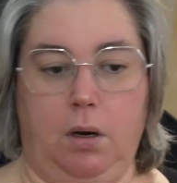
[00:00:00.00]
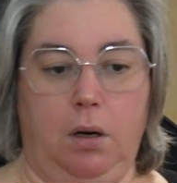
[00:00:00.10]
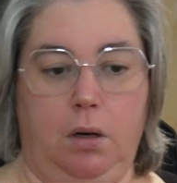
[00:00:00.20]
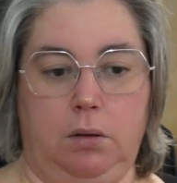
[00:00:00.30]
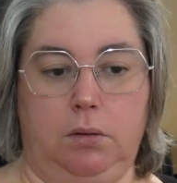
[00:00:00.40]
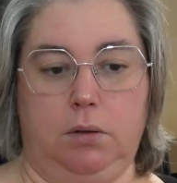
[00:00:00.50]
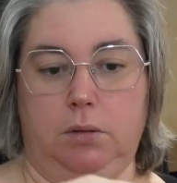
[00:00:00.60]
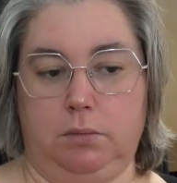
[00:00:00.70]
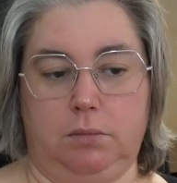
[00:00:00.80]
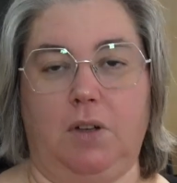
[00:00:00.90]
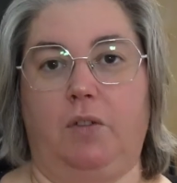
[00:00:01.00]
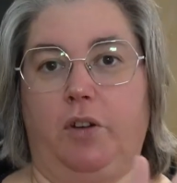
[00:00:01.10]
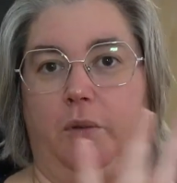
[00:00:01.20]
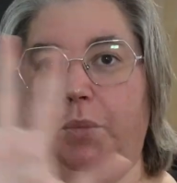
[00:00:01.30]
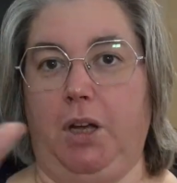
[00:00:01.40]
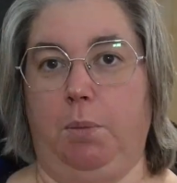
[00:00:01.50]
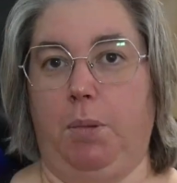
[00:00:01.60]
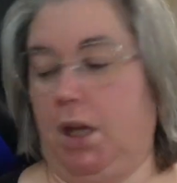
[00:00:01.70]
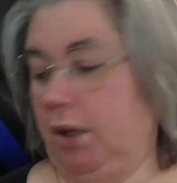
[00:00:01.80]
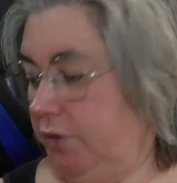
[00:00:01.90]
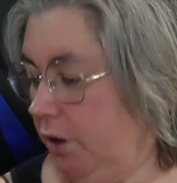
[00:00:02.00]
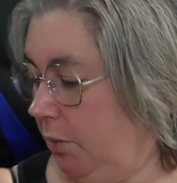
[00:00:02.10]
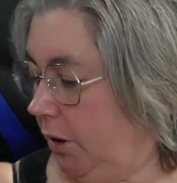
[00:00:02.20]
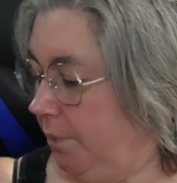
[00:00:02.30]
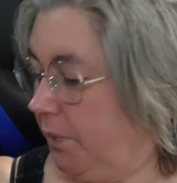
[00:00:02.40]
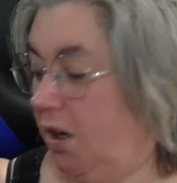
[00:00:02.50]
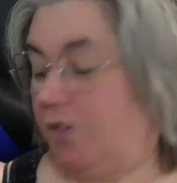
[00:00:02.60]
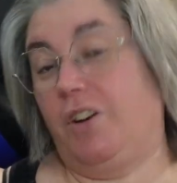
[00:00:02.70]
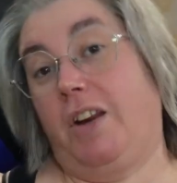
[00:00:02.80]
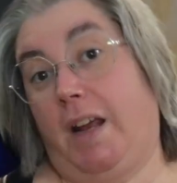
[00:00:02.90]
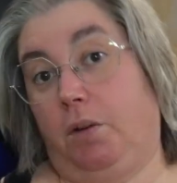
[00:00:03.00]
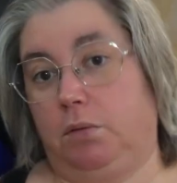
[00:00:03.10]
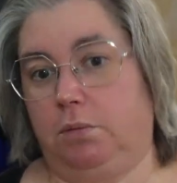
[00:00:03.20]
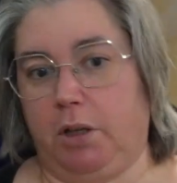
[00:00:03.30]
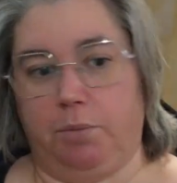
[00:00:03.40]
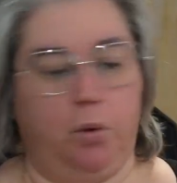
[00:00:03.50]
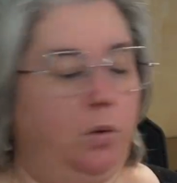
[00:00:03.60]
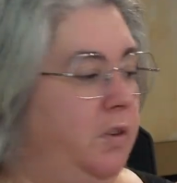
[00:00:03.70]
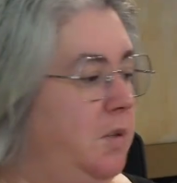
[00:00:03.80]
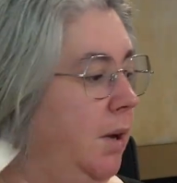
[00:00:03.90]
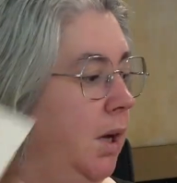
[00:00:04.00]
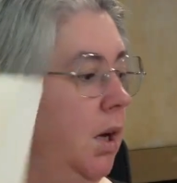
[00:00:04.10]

I've got the big pile in front of me. I've got to now put all this back